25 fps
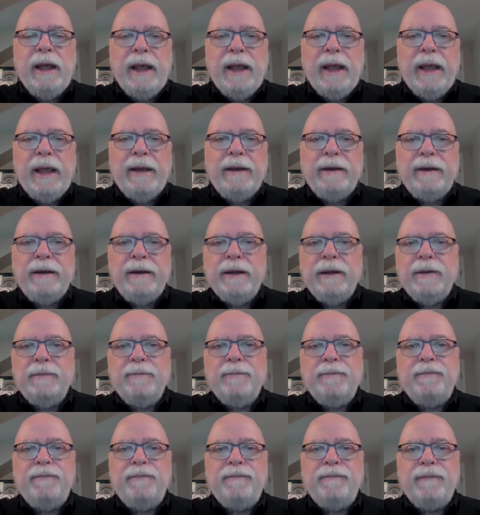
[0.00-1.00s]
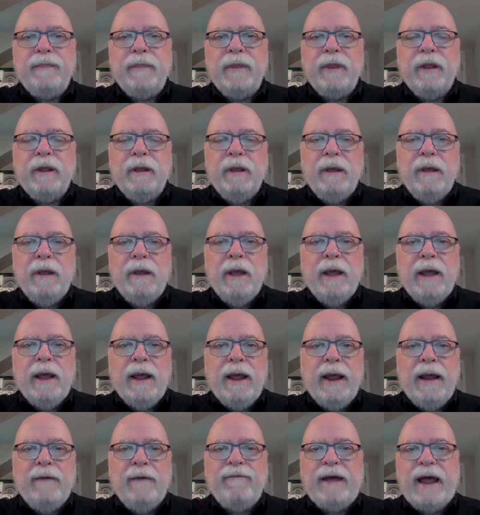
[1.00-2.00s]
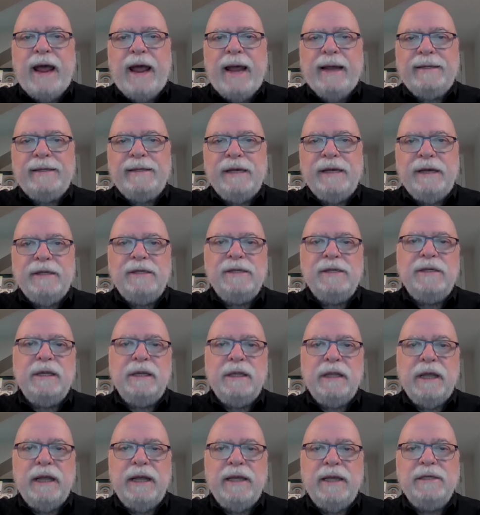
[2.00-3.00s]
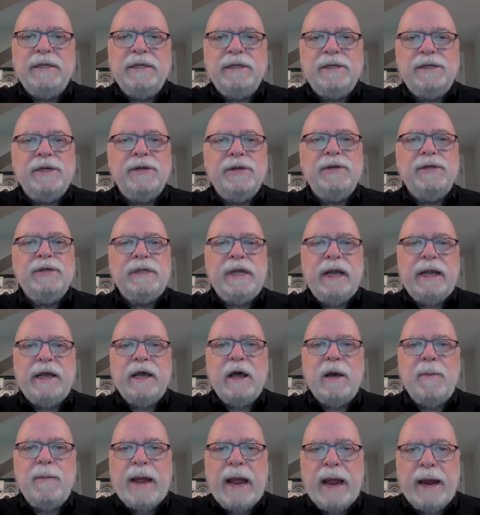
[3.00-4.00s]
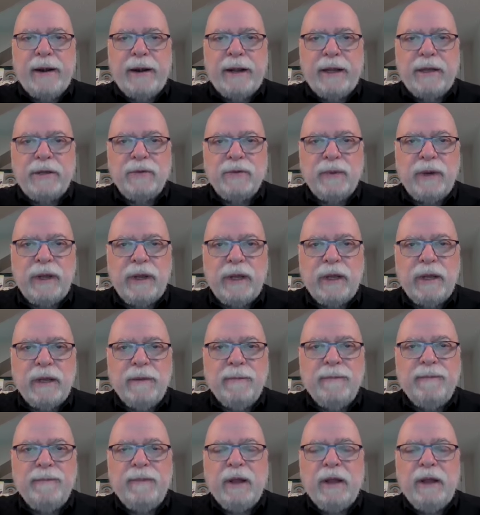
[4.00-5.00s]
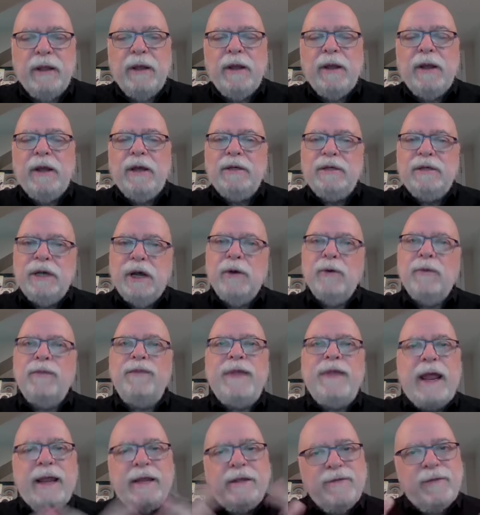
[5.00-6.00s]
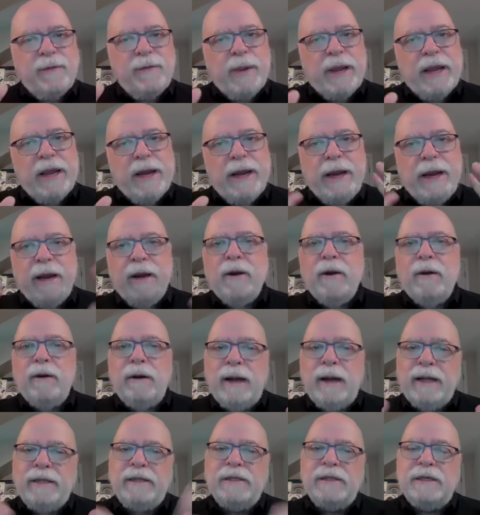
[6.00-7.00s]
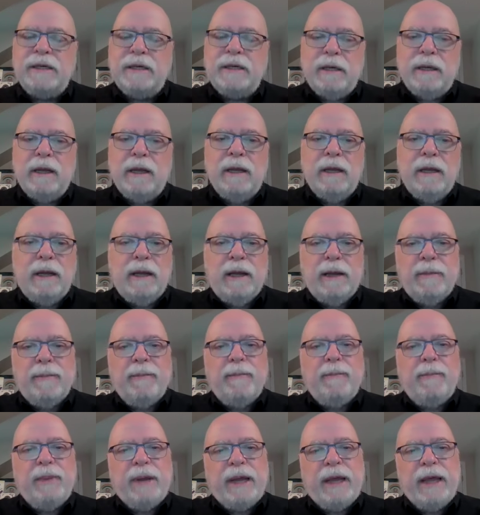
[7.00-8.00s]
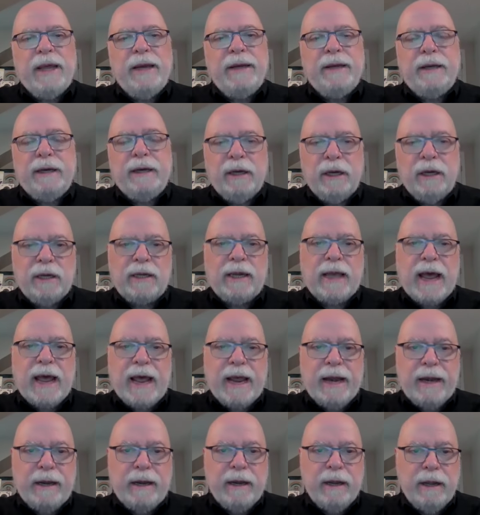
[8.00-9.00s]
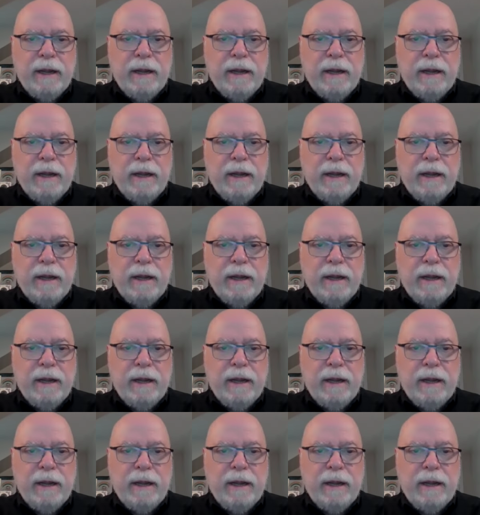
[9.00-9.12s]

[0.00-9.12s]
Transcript: and uh, have access to these as soon as they come out each week. So thanks for being here. Let's uh, begin to look at